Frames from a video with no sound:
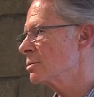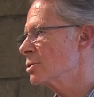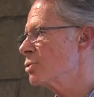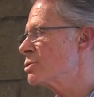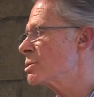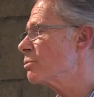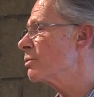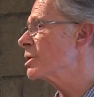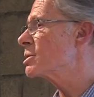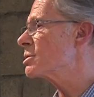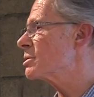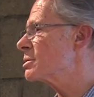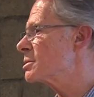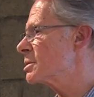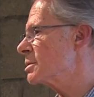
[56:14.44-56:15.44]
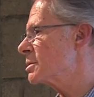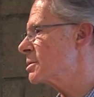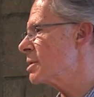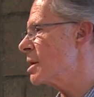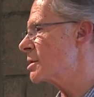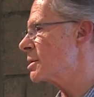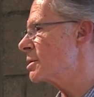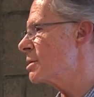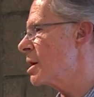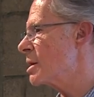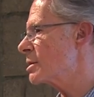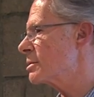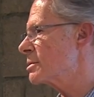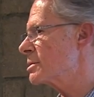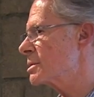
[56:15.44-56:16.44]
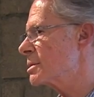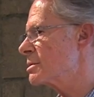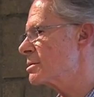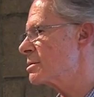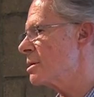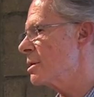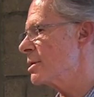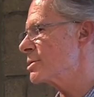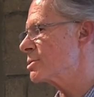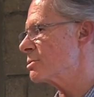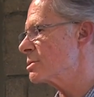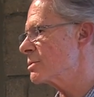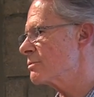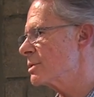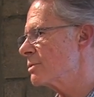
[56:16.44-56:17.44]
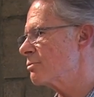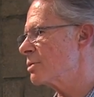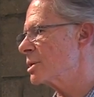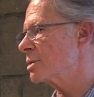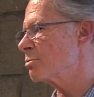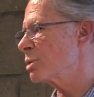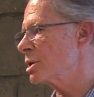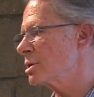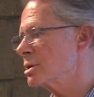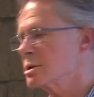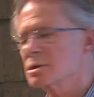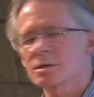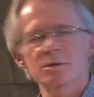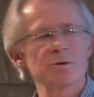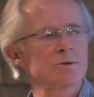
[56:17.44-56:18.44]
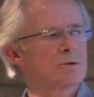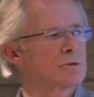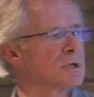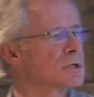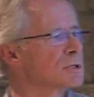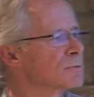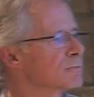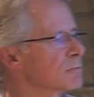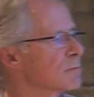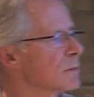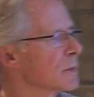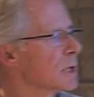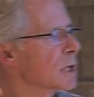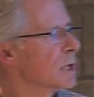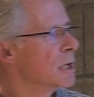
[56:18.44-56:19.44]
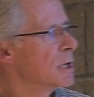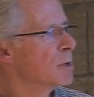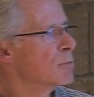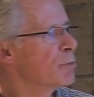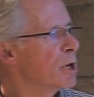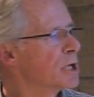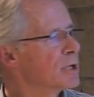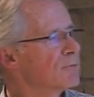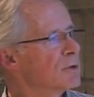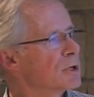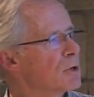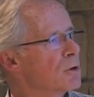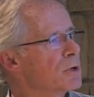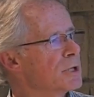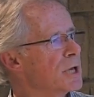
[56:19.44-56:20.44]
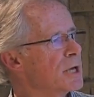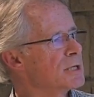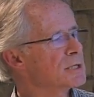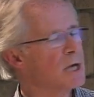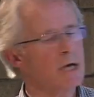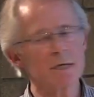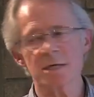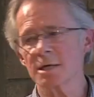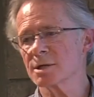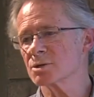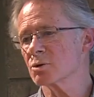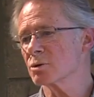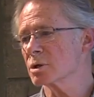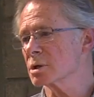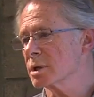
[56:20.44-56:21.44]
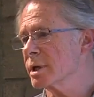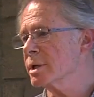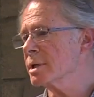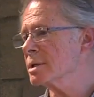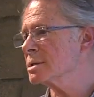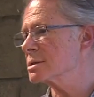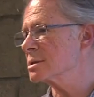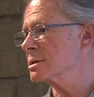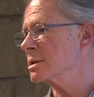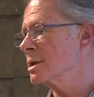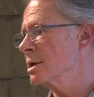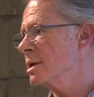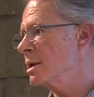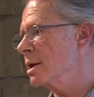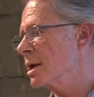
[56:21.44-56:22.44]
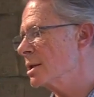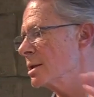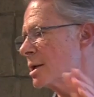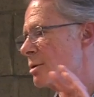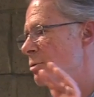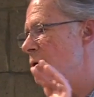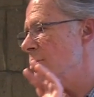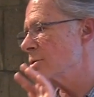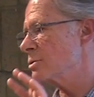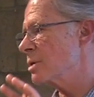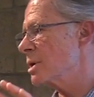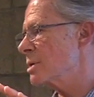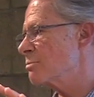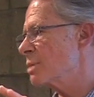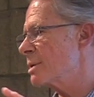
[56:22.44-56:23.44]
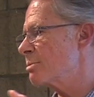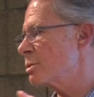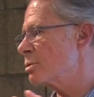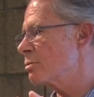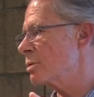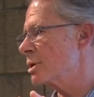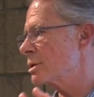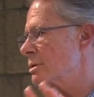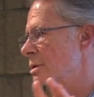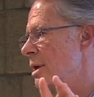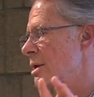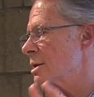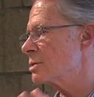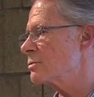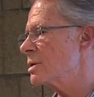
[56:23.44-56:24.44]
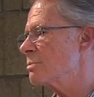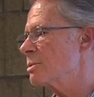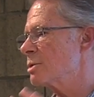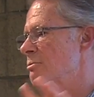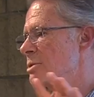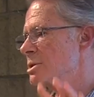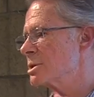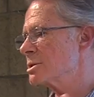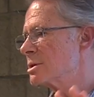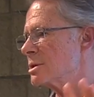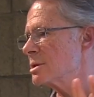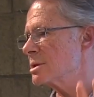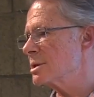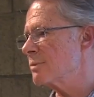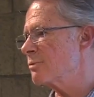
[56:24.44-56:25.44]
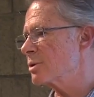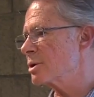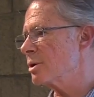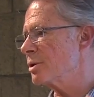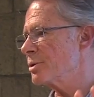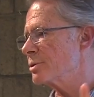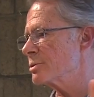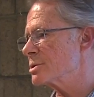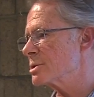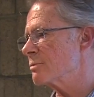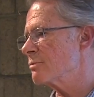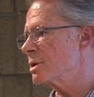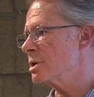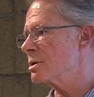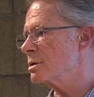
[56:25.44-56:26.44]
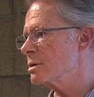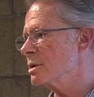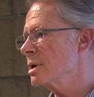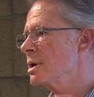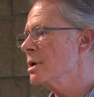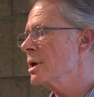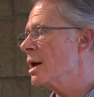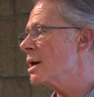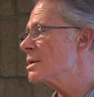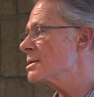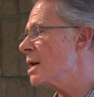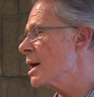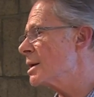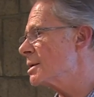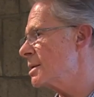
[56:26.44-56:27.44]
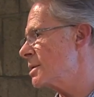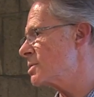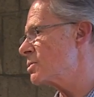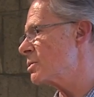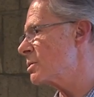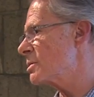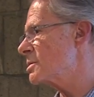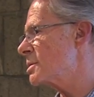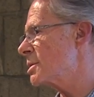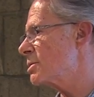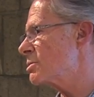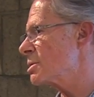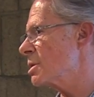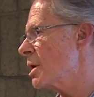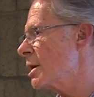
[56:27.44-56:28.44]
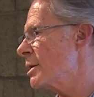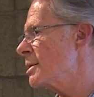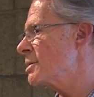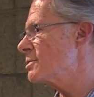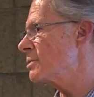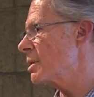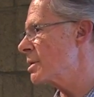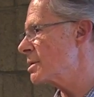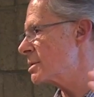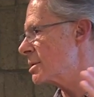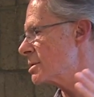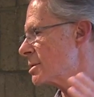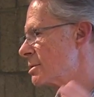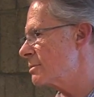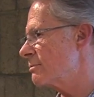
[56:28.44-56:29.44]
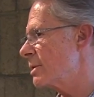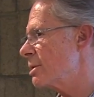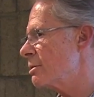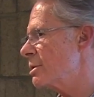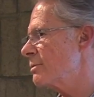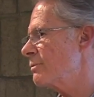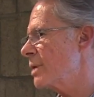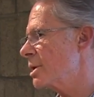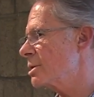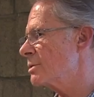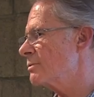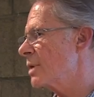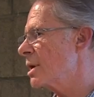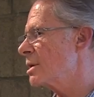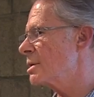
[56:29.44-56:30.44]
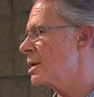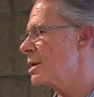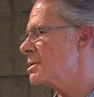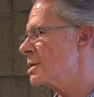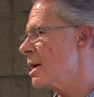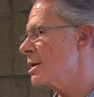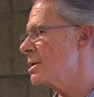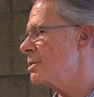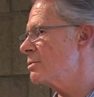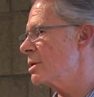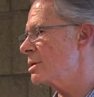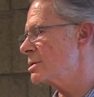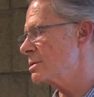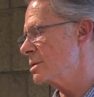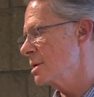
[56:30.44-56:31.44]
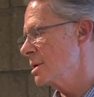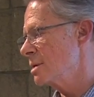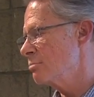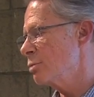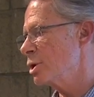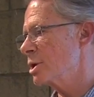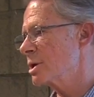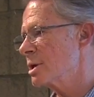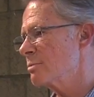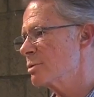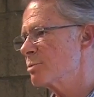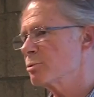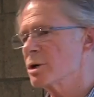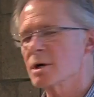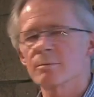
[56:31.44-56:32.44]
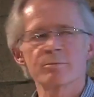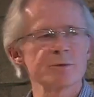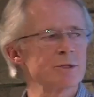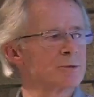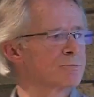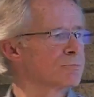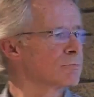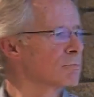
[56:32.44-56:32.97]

do some research and talk to doctors because there's all sorts of differing opinions on those drugs. But if you go to the anxiety disorder clinics, and they where they're treating people with kind of treatment resistant, difficult, or severe anxiety disorders. They use a lot of these drugs because they are very effective anti anxiety drugs, but they come with problems.